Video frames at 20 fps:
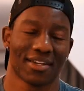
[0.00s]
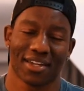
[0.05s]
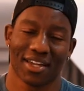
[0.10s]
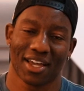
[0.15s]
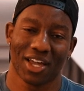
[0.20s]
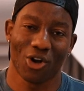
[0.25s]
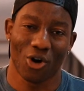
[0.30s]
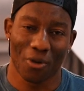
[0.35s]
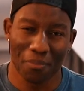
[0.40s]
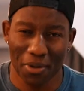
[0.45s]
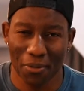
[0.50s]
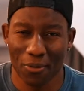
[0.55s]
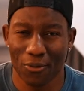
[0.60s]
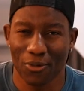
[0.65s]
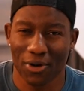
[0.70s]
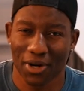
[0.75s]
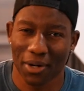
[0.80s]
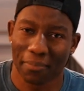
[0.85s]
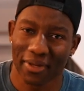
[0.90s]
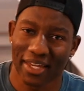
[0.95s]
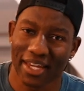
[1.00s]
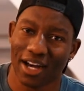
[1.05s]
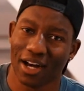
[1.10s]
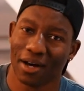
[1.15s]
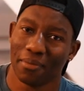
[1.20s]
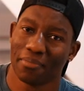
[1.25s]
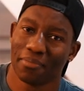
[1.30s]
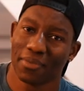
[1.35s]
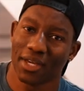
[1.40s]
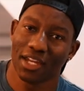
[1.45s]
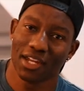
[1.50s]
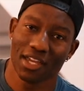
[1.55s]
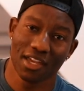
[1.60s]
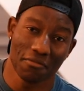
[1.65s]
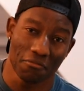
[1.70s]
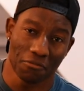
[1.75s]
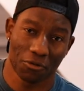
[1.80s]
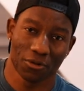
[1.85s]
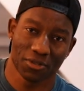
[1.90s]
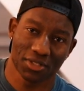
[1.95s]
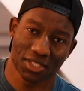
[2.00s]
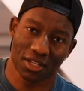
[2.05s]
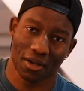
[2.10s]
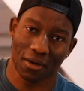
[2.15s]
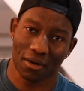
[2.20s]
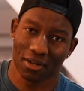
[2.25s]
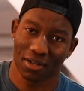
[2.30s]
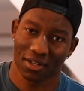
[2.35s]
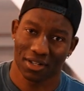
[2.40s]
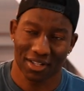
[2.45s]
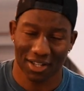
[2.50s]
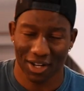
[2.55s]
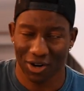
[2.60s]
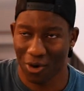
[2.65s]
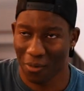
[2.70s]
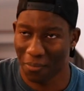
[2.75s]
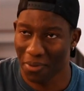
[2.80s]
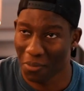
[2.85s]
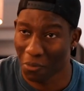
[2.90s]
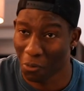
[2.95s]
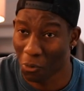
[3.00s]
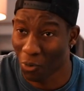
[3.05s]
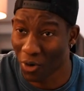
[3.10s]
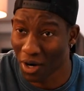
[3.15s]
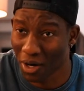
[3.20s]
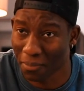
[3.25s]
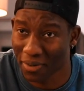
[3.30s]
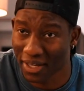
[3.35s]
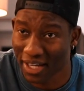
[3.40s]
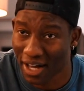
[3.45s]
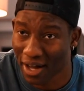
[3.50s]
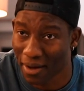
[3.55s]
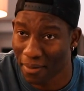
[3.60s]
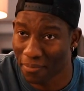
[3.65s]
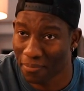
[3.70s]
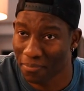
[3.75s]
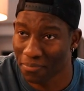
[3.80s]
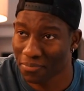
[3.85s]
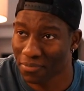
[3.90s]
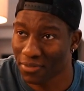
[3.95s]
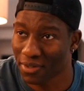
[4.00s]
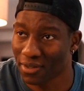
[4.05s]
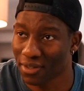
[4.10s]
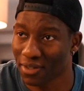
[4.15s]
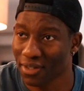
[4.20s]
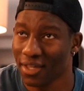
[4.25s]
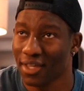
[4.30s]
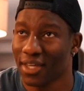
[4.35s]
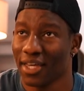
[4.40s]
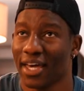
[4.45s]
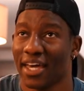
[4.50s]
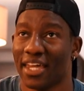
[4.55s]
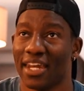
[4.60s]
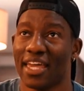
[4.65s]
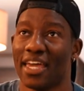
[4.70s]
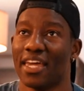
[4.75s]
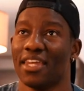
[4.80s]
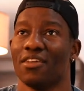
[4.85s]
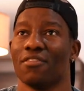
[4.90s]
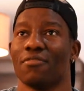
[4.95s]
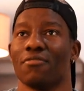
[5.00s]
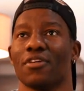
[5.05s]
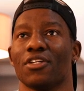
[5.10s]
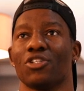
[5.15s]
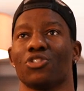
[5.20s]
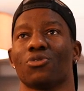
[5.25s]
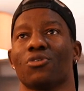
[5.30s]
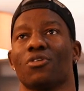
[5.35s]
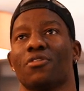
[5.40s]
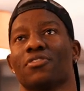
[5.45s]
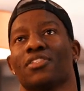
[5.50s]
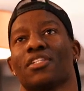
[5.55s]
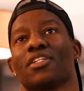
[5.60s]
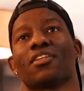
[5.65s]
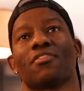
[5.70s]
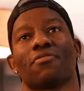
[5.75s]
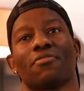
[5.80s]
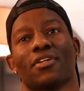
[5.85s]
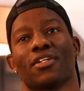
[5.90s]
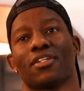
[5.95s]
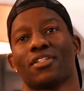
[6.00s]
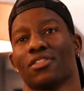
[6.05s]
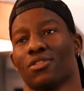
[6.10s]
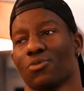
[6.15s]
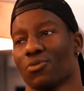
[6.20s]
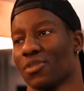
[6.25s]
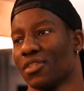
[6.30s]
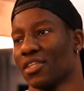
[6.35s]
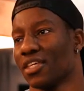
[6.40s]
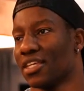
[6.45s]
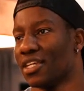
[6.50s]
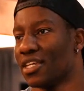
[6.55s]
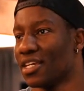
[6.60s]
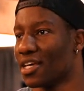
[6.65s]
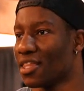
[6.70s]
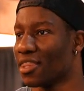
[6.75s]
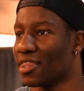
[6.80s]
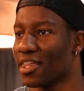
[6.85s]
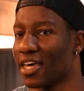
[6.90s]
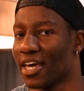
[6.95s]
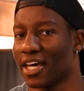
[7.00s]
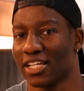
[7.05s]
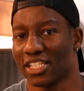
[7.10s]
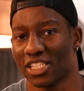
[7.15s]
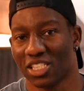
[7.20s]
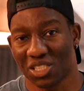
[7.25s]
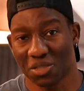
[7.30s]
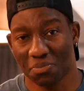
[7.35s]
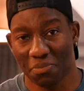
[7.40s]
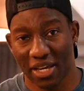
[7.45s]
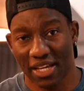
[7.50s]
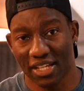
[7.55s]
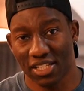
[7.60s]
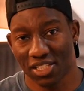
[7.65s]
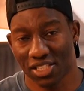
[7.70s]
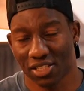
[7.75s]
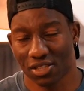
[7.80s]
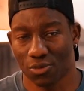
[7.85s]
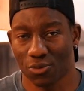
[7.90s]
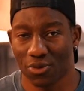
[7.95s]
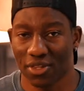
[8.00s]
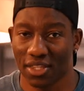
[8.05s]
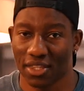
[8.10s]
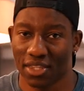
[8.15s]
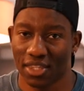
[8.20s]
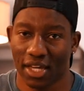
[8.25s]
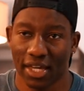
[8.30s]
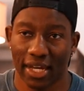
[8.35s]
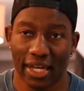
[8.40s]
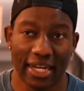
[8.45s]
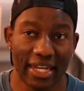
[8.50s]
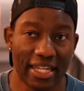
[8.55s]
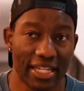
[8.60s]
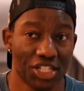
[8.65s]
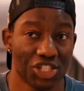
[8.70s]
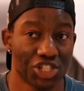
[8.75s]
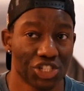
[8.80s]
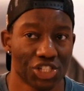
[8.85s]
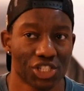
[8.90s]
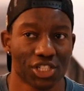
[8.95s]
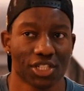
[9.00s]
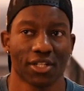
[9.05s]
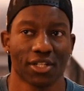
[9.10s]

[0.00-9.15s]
a lot of people want to become an influencer. A lot of people want to become an individual of significance within their space, within their niche.